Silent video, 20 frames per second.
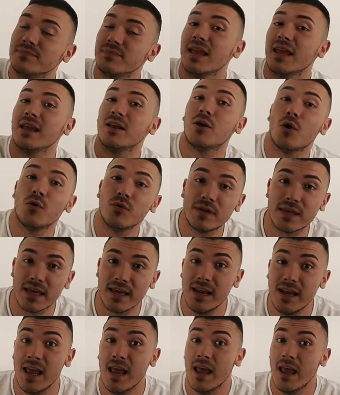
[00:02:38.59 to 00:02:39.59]
It goes
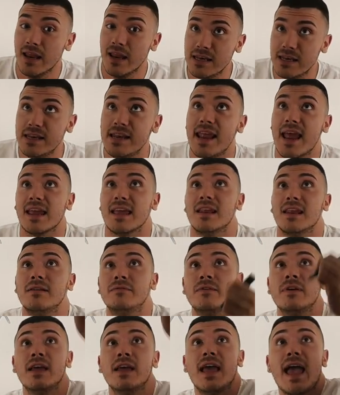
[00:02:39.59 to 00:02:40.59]
in
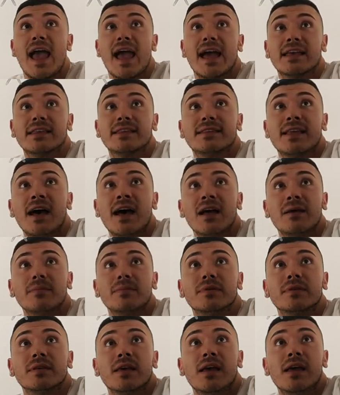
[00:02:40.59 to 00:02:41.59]
negative x
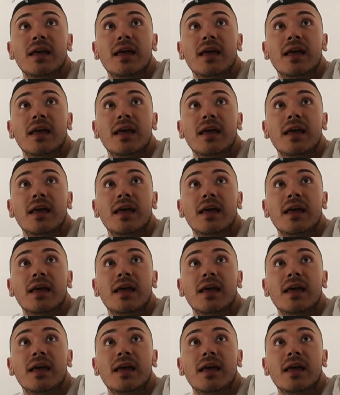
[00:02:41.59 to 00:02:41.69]
times.